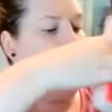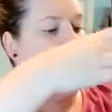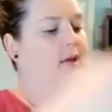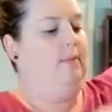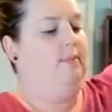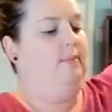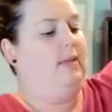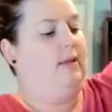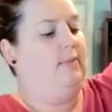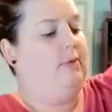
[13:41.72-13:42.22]

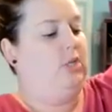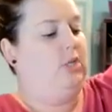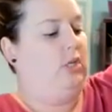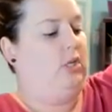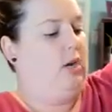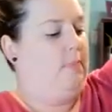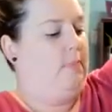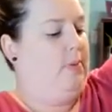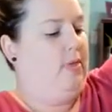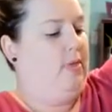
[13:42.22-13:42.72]
So I'm just
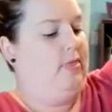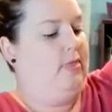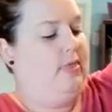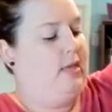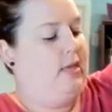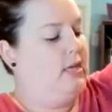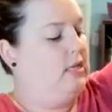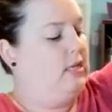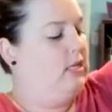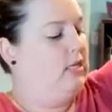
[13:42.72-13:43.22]
going to put
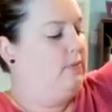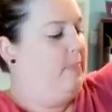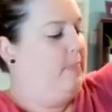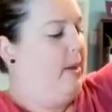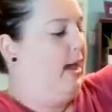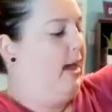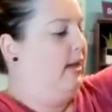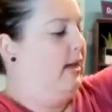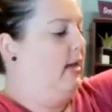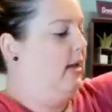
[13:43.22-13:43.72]
this
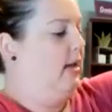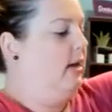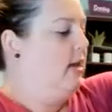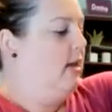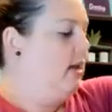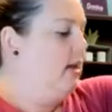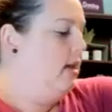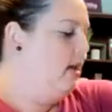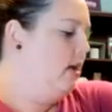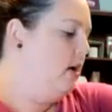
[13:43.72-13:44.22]
back in
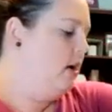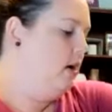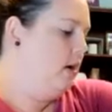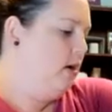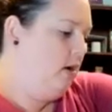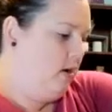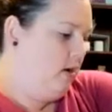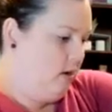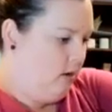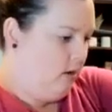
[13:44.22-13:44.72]

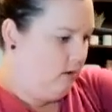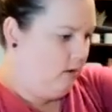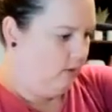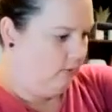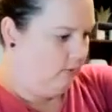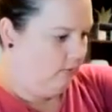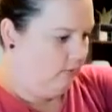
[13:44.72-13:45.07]
here.